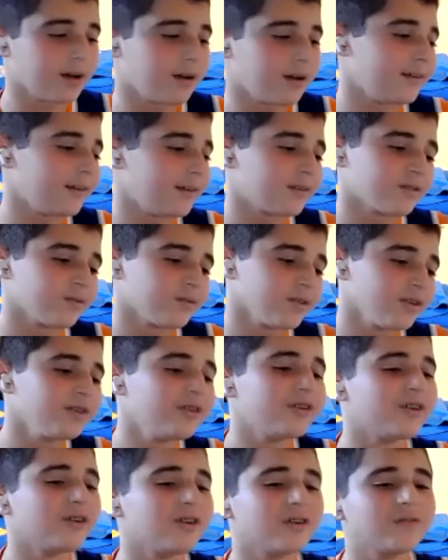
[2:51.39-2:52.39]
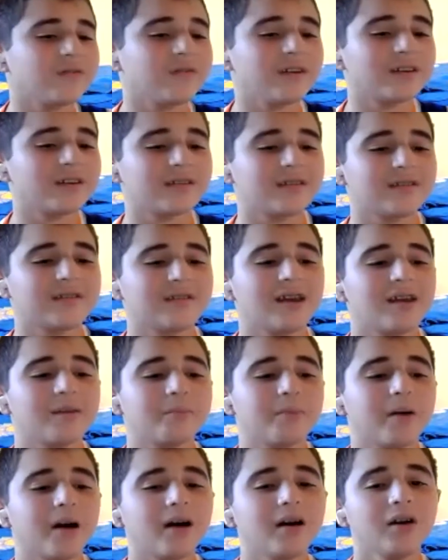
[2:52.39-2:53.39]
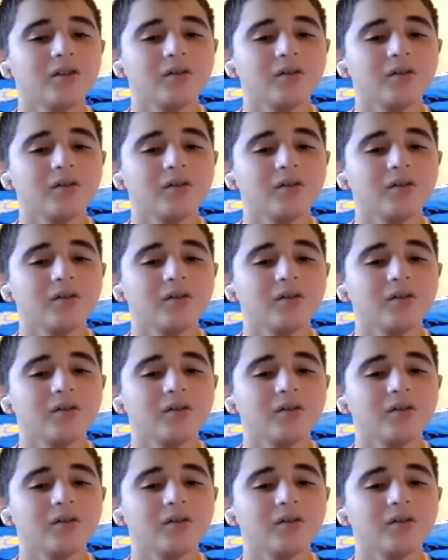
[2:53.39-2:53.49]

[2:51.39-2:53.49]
it's a really hard thing to say, but